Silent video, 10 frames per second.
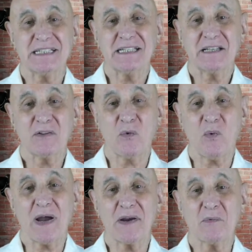The
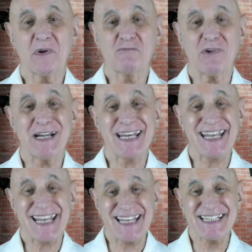wire would run
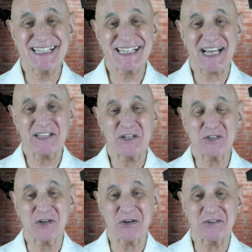inside the
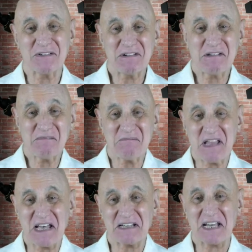shirt,
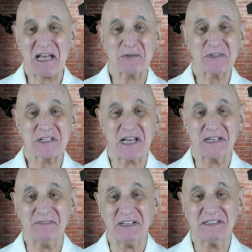not outside of
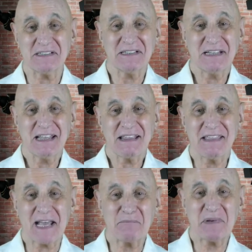it.
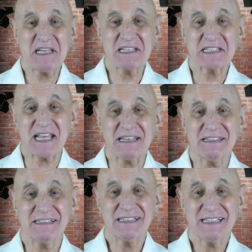That being said,
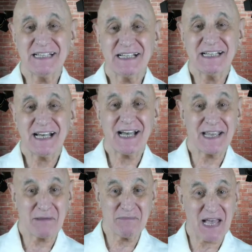I
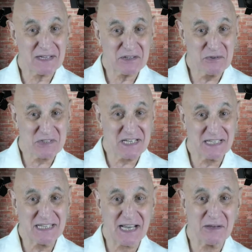am not using it
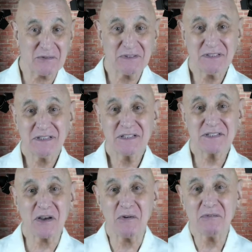now,
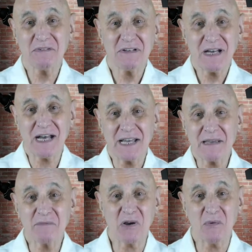so I am
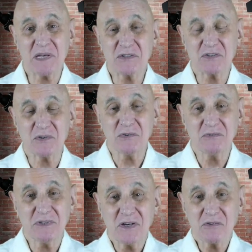going to
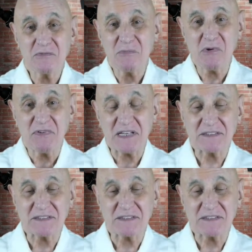remove it.